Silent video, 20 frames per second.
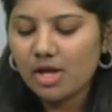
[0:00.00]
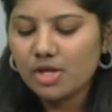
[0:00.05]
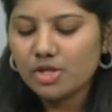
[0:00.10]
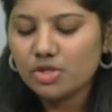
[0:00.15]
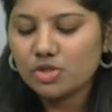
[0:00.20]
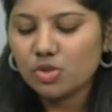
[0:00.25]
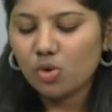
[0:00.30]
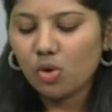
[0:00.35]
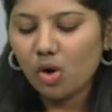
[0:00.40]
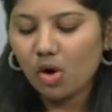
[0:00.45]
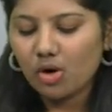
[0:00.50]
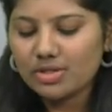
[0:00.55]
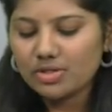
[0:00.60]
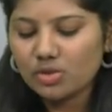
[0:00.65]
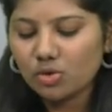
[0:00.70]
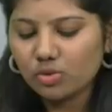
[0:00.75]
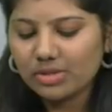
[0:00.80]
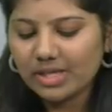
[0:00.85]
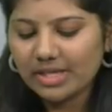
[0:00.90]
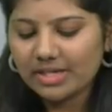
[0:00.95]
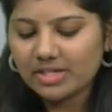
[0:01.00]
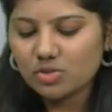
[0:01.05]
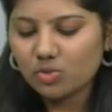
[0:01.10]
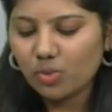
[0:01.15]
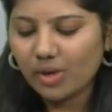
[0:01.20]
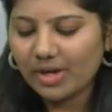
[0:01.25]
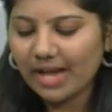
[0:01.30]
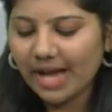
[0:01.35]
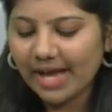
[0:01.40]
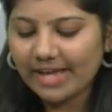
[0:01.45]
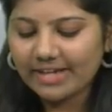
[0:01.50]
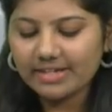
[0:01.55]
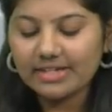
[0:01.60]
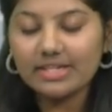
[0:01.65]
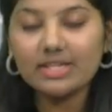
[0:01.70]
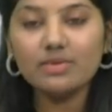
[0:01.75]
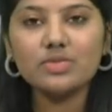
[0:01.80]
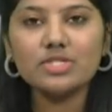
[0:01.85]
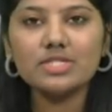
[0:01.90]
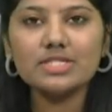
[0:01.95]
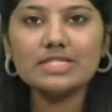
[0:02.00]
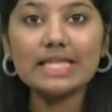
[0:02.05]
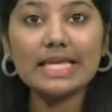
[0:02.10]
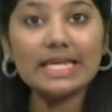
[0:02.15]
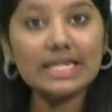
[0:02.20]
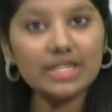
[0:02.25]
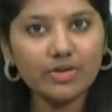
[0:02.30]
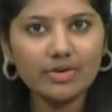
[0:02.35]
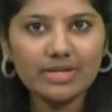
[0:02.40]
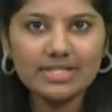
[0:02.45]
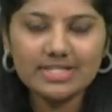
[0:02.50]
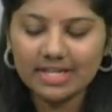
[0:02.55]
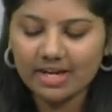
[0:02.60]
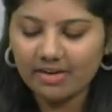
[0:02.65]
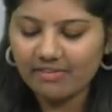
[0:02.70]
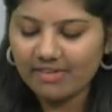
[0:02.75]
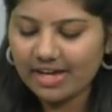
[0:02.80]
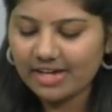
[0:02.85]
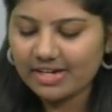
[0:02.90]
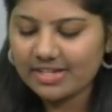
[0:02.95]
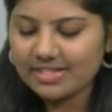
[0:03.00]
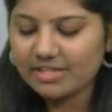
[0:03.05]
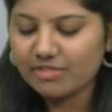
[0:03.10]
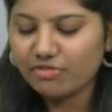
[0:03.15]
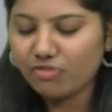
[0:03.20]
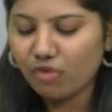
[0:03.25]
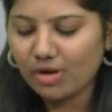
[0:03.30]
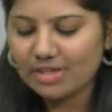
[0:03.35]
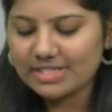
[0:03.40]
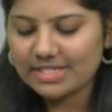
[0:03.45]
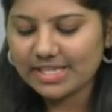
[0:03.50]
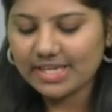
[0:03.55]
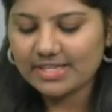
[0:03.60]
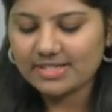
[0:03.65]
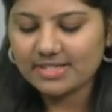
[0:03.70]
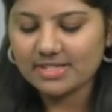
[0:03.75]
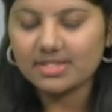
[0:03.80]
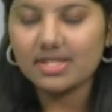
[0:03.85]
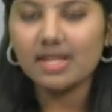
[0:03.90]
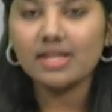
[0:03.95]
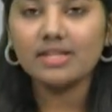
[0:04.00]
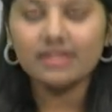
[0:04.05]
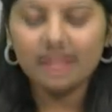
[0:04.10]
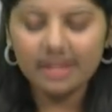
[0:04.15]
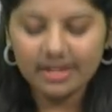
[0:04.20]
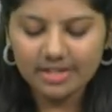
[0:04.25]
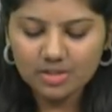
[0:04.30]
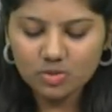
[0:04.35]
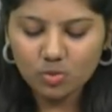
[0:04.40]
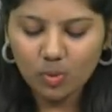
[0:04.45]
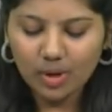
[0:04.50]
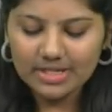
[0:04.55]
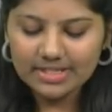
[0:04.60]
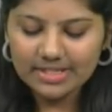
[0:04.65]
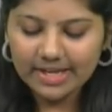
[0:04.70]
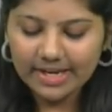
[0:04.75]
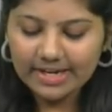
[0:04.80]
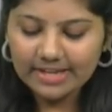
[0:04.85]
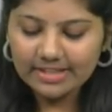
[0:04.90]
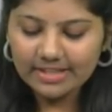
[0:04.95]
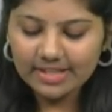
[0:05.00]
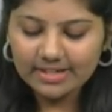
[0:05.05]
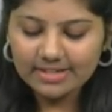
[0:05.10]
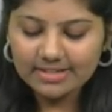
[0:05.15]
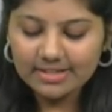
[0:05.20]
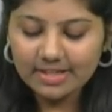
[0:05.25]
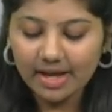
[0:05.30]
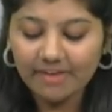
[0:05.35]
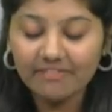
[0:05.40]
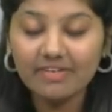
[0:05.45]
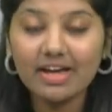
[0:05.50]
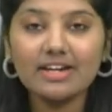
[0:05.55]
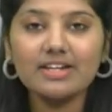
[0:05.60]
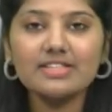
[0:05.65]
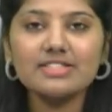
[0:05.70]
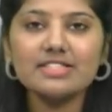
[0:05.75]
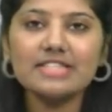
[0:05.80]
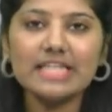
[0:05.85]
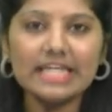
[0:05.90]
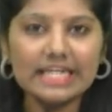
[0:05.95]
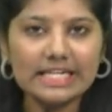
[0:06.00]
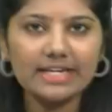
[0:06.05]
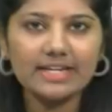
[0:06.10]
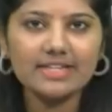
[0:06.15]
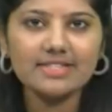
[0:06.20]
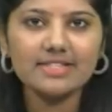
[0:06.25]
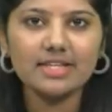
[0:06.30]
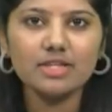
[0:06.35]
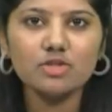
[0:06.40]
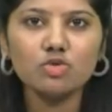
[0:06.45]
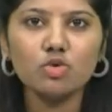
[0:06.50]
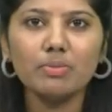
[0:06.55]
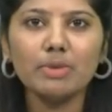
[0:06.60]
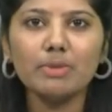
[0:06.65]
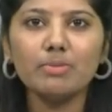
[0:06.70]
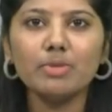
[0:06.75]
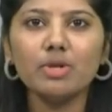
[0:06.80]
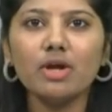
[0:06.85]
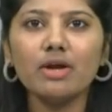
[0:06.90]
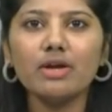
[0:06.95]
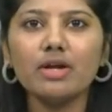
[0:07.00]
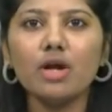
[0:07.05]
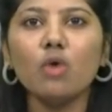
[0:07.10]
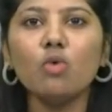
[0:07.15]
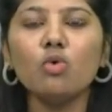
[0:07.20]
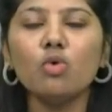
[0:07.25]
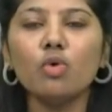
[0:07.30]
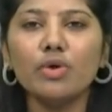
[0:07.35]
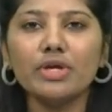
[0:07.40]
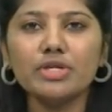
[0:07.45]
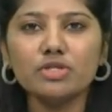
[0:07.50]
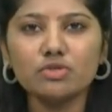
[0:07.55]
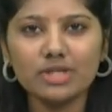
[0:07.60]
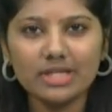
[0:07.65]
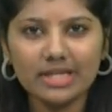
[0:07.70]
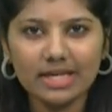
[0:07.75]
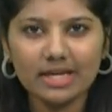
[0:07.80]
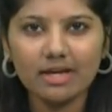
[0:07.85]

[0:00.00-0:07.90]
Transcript: So also there is one irony, which is increasing awareness and false cases. There is one side there is awareness is increasing, so people are now going to the